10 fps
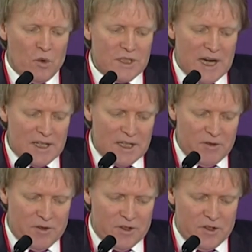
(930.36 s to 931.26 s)
slightly
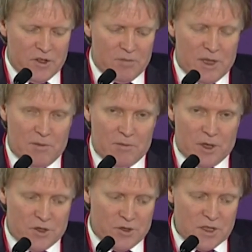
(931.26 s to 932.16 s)
different than other people
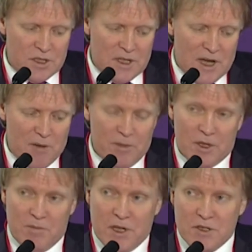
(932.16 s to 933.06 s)
because you can see I put the
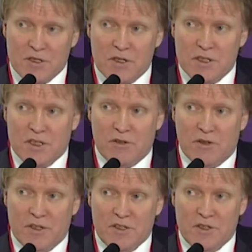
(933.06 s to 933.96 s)
patients on
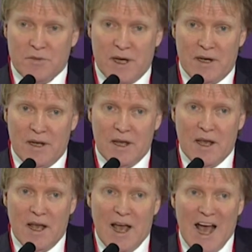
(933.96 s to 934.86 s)
steroids as well.
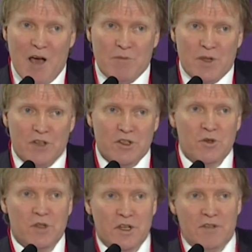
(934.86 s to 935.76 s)
I'm not
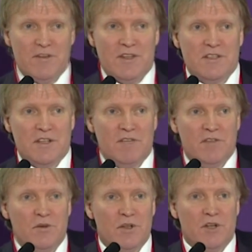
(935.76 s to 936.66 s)
totally convinced, even though
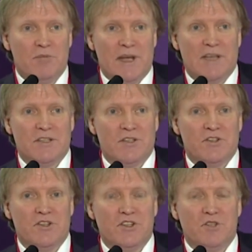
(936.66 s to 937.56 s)
a lot of plastic
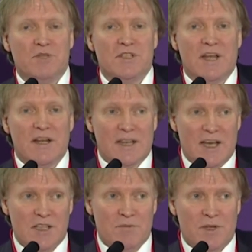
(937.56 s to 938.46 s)
surgeons would stand
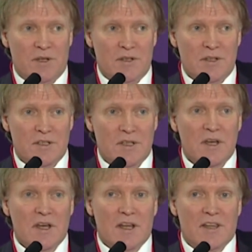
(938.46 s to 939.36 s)
against me on this,
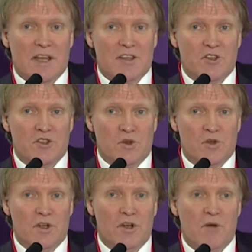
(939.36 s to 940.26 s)
that the
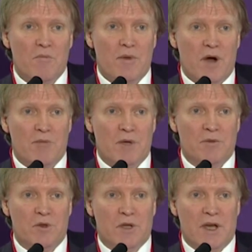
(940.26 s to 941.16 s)
total problem
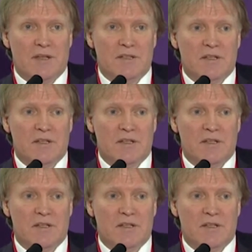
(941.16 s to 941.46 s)
you get